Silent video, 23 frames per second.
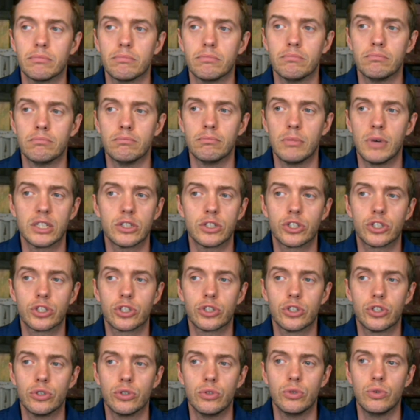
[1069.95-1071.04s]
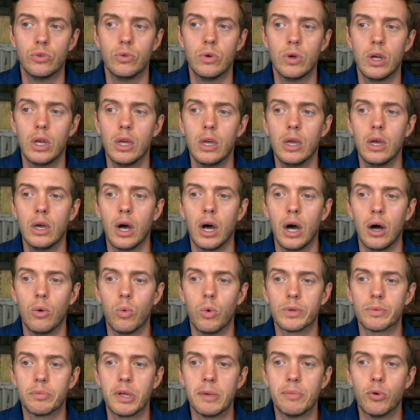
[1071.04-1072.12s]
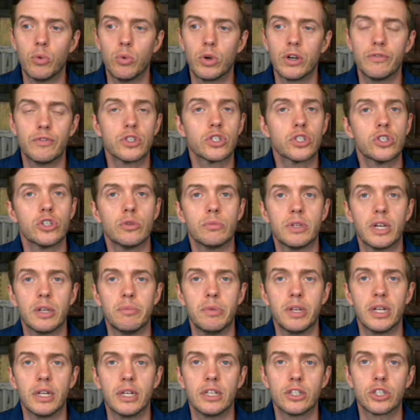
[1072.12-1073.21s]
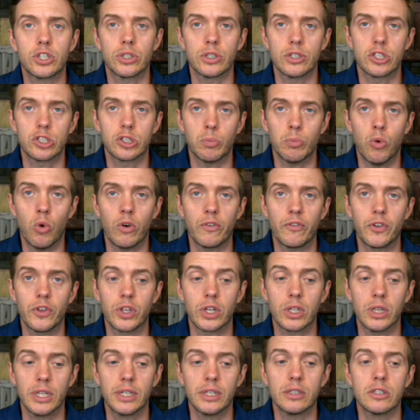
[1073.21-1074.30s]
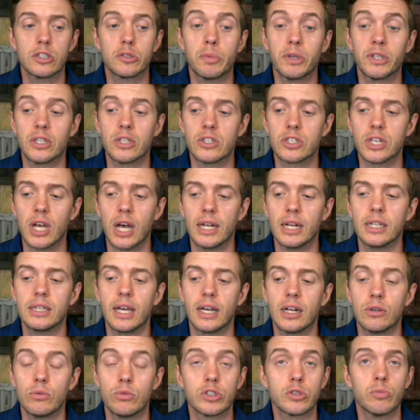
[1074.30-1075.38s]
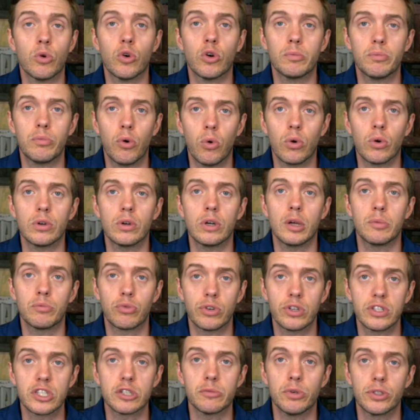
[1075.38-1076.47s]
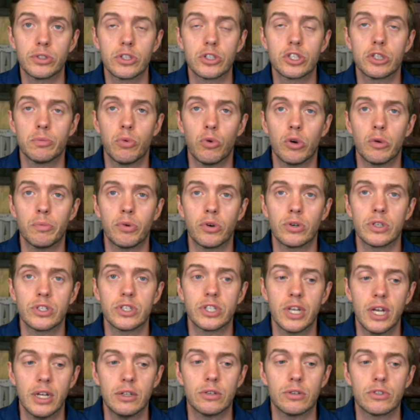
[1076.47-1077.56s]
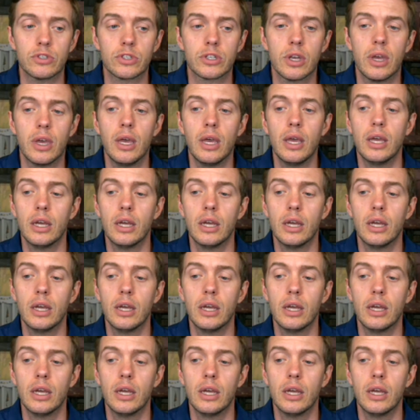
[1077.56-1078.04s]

much to what people would have assumed had been initially support for the Clintons, but decided that it was more important on principle to support Bernie Sanders.